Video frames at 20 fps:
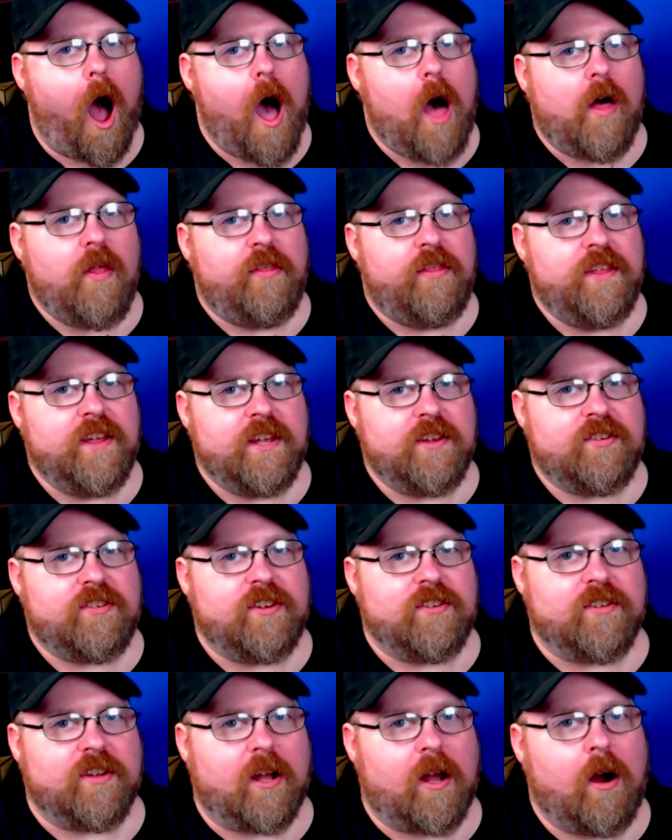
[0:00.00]
This
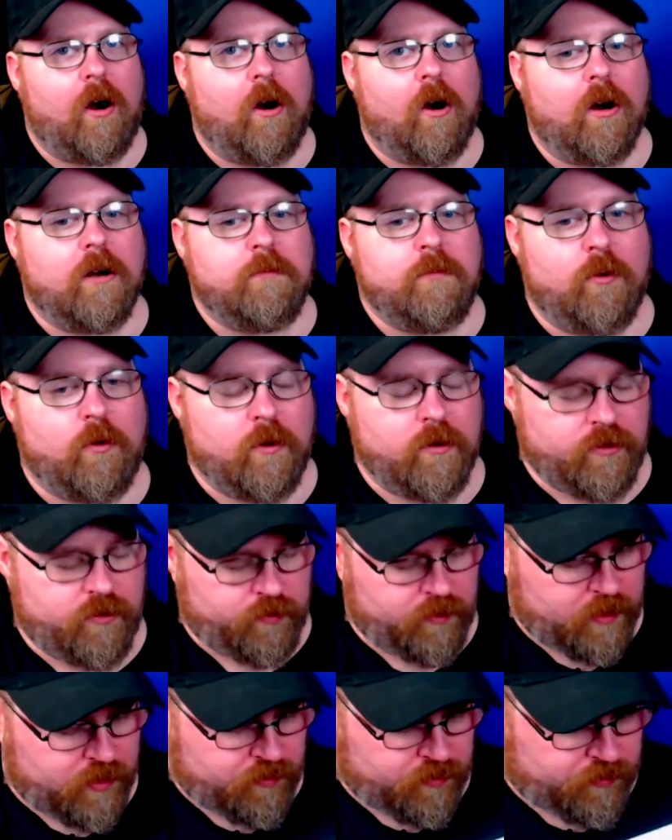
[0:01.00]
is a cardboard
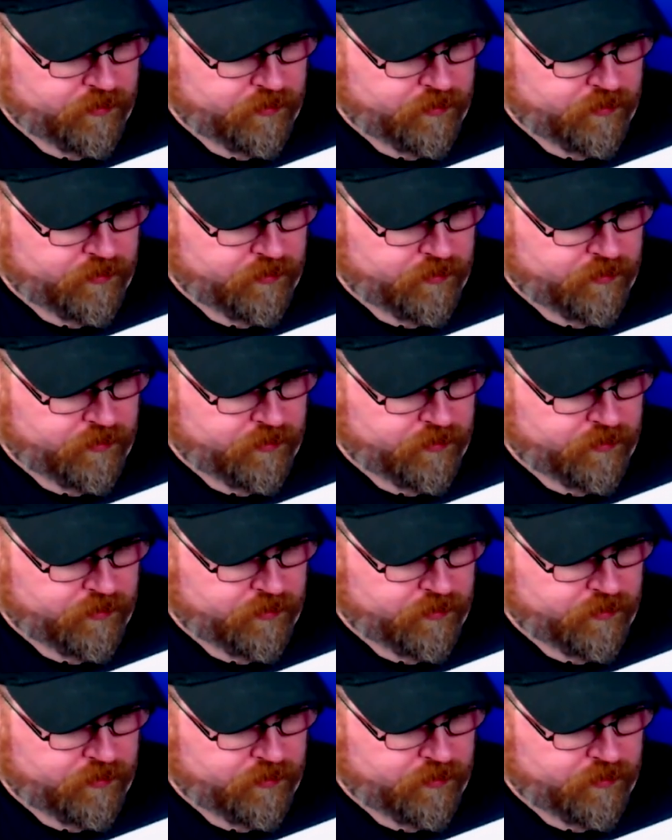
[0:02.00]
treasure